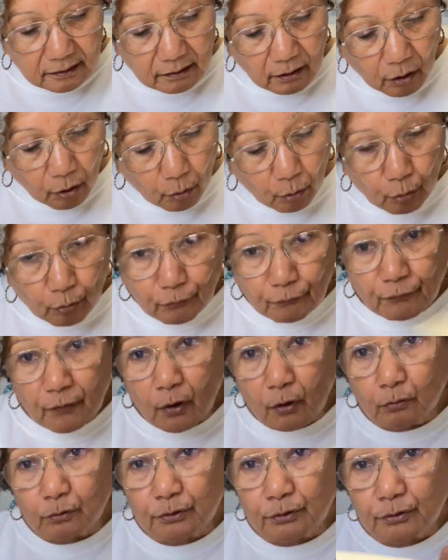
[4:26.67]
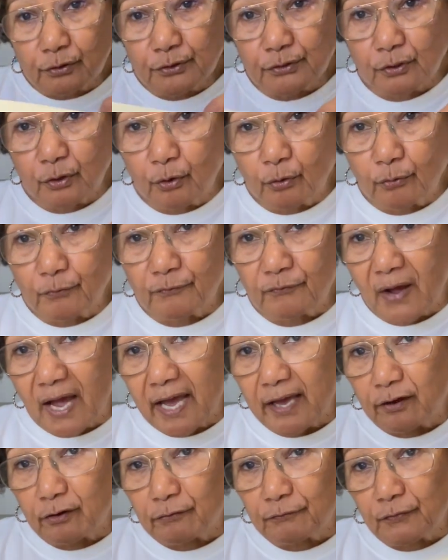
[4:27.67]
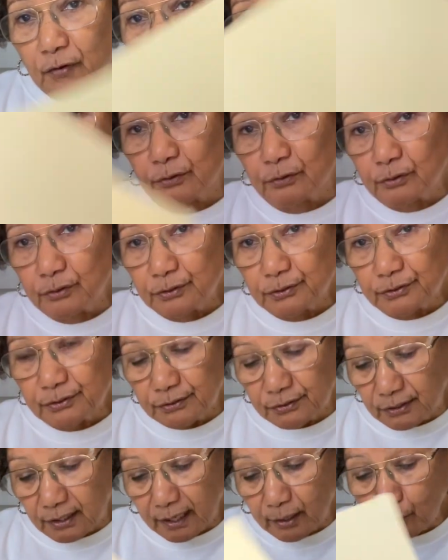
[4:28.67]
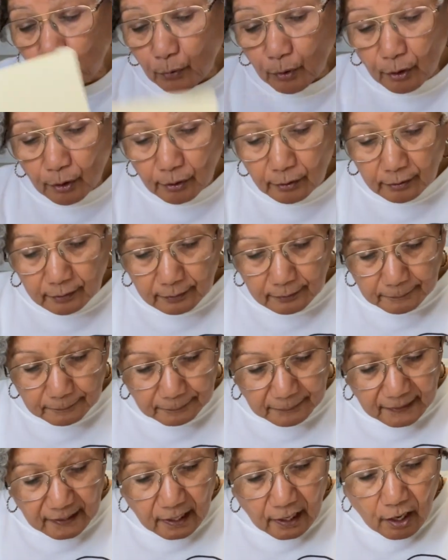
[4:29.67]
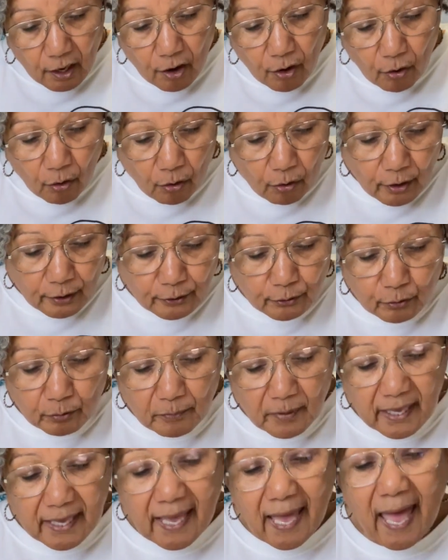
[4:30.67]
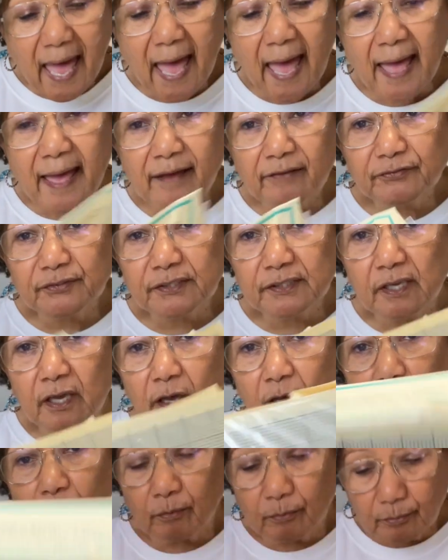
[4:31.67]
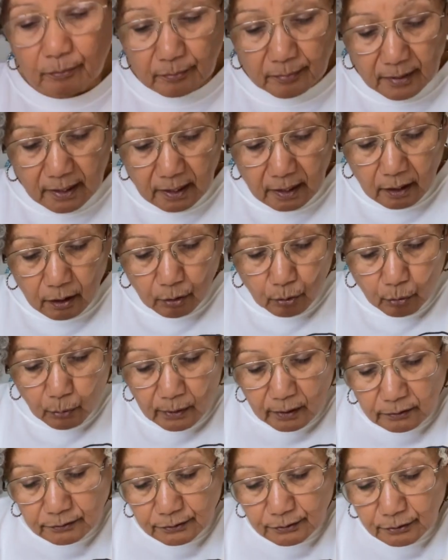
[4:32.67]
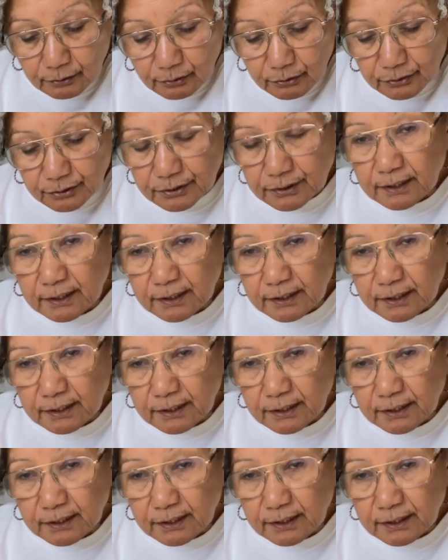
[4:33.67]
old folders, old file folders, they work. Or you may have some quilter's